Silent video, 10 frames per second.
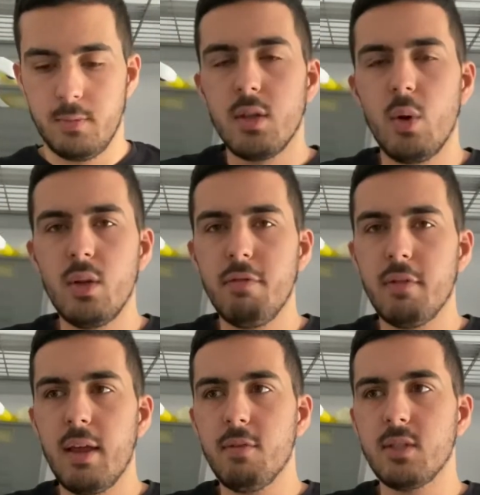The only
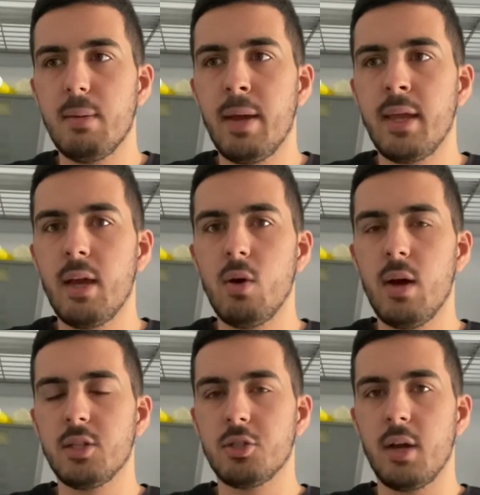flavors that my gecko
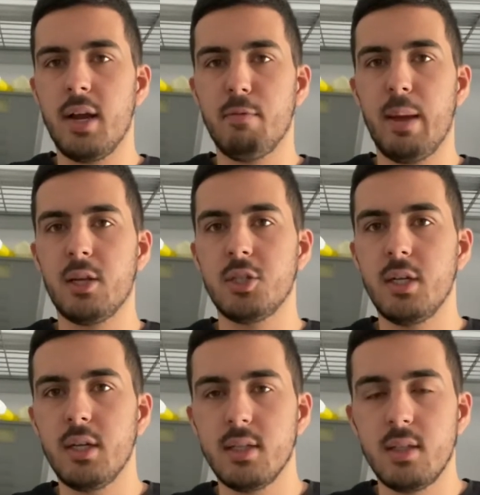has tried of Pangea
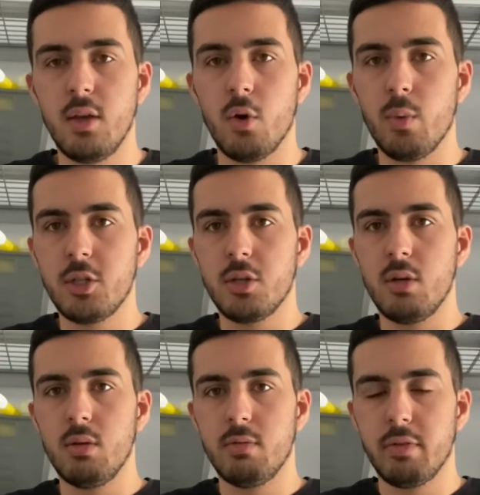is the
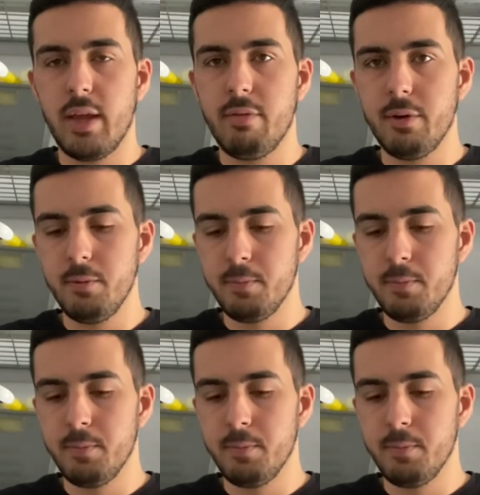original flavor